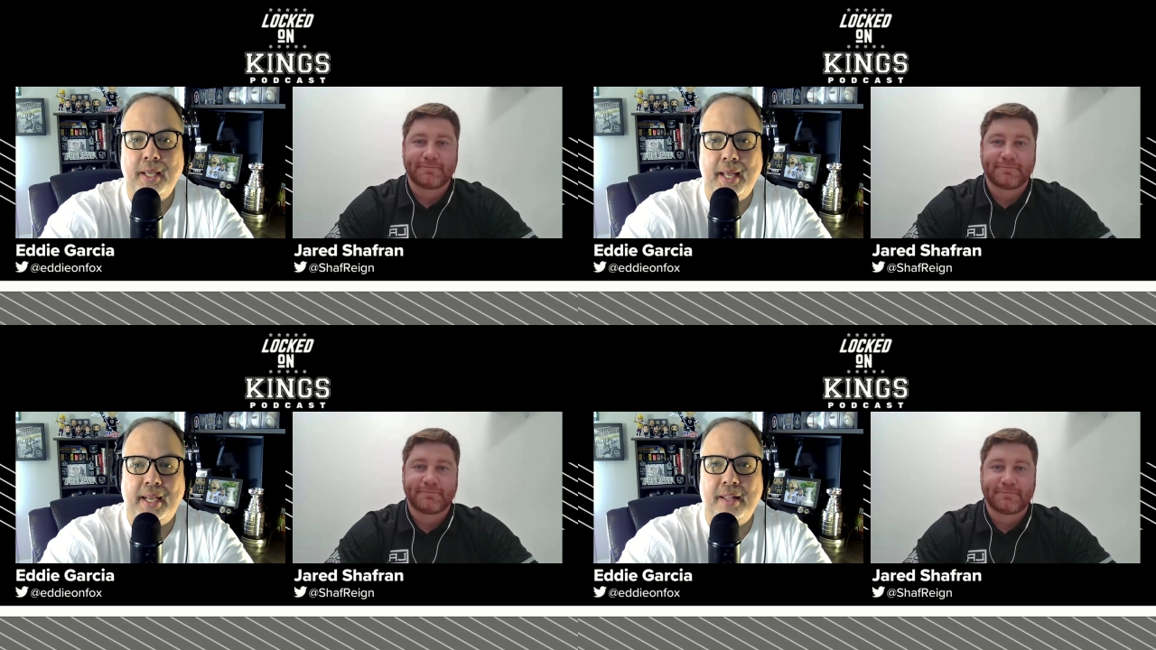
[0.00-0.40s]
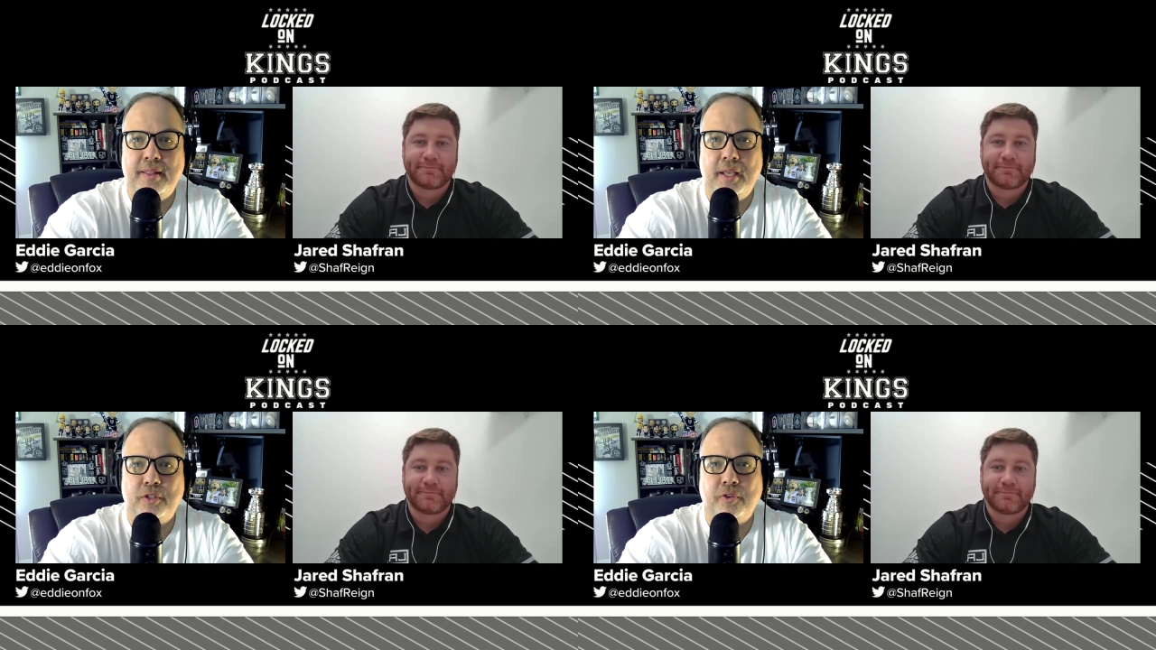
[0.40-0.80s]
Speaker 1: And again,
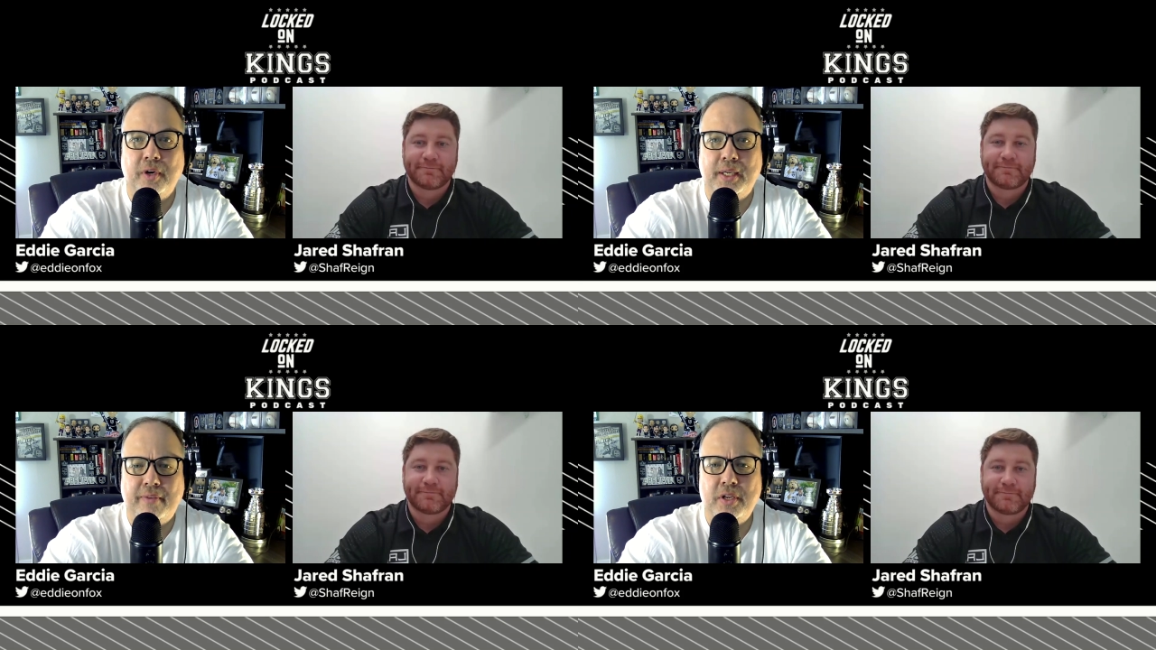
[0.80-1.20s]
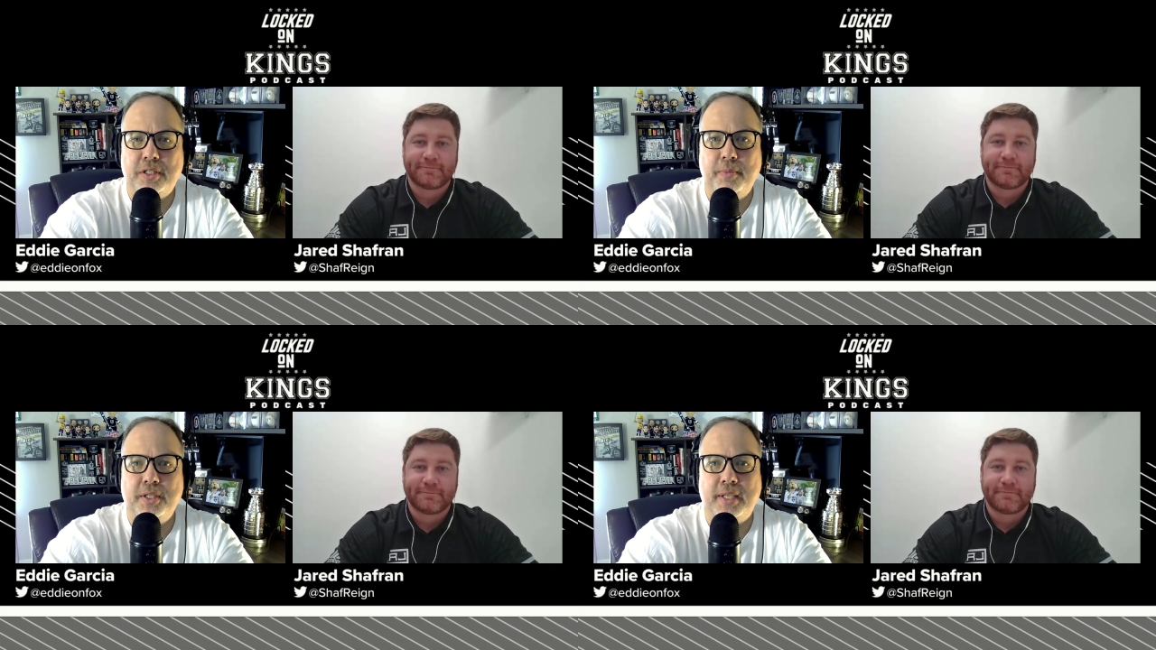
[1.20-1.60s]
thanks for uh, giving
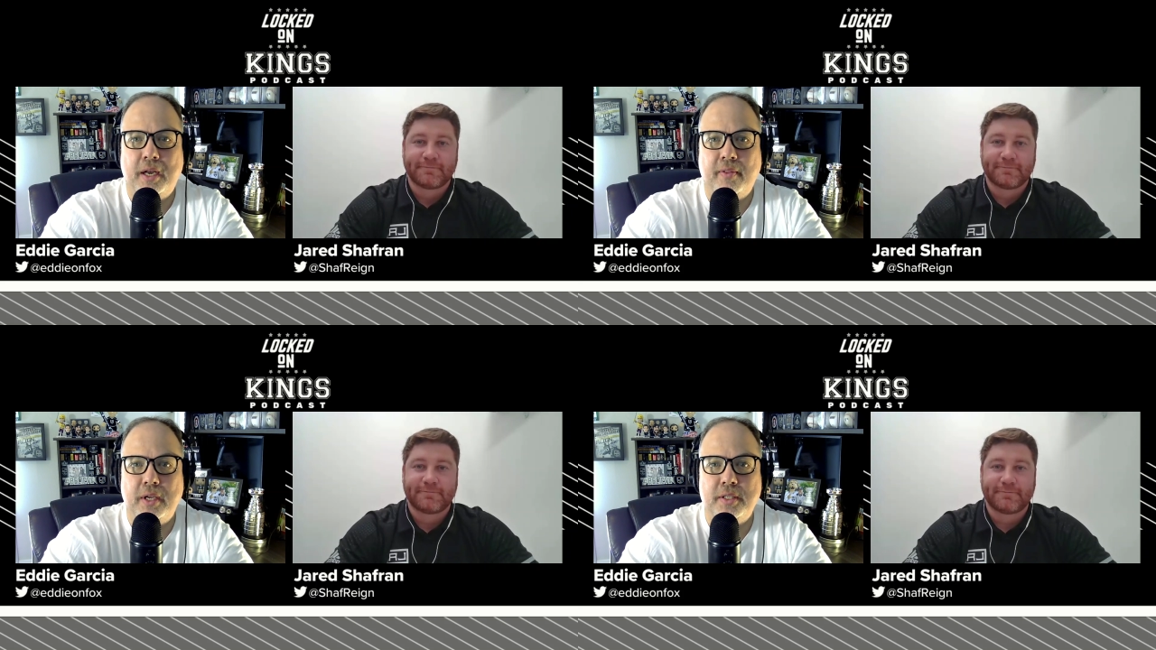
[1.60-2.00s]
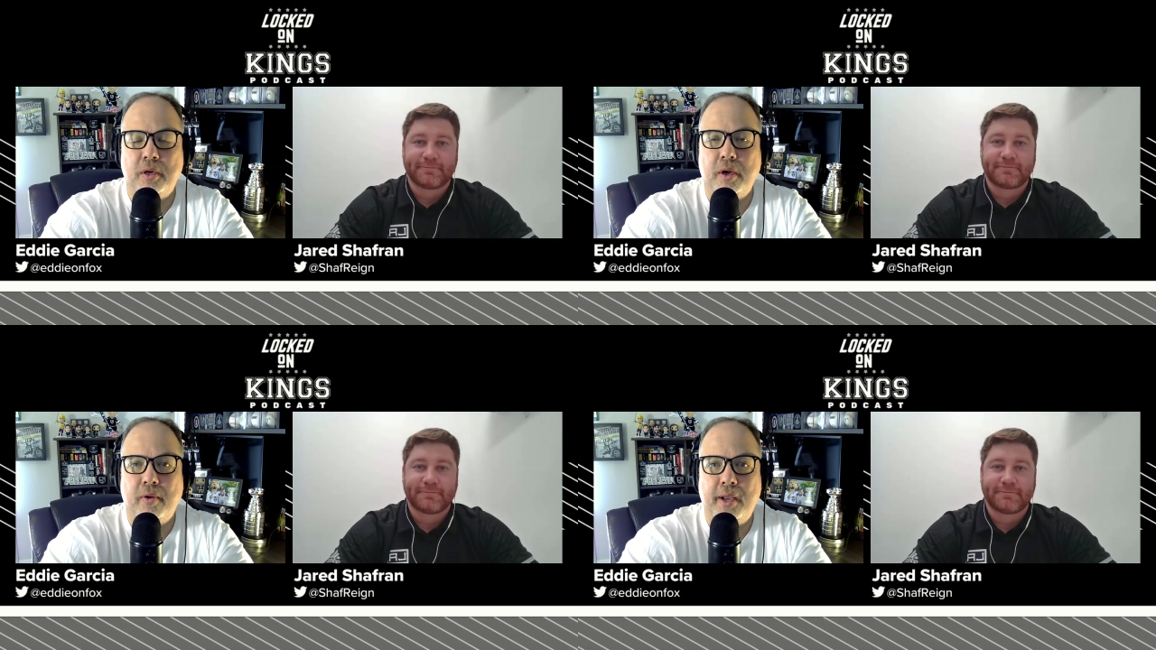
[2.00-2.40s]
us some insight on the
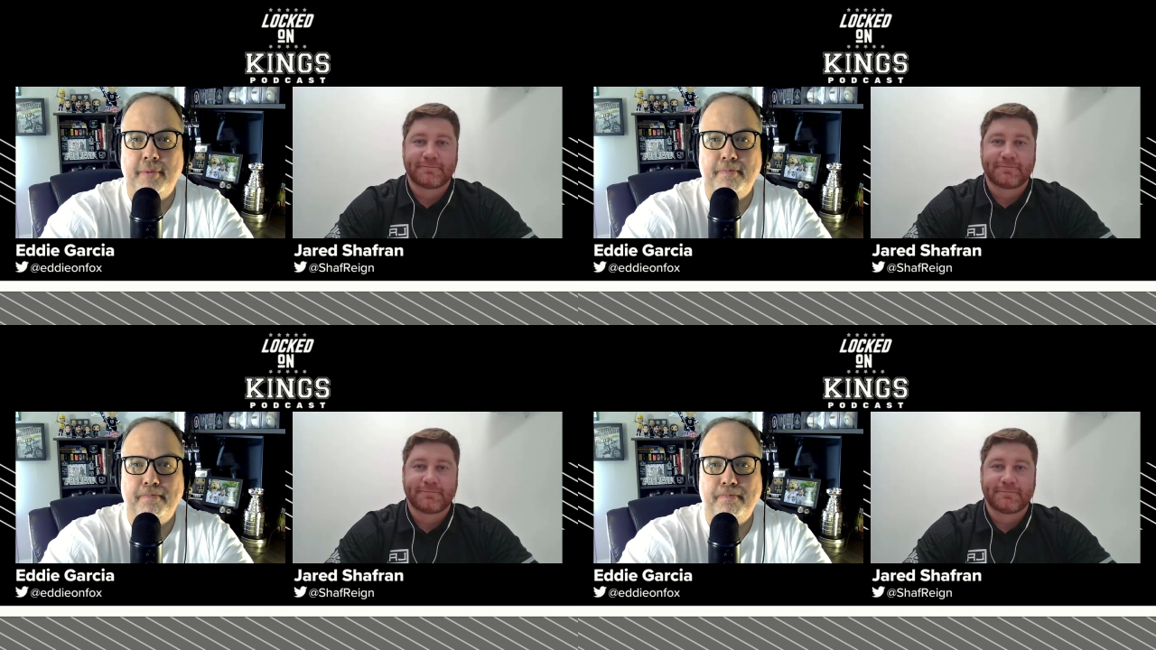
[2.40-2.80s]
Ontario Reign.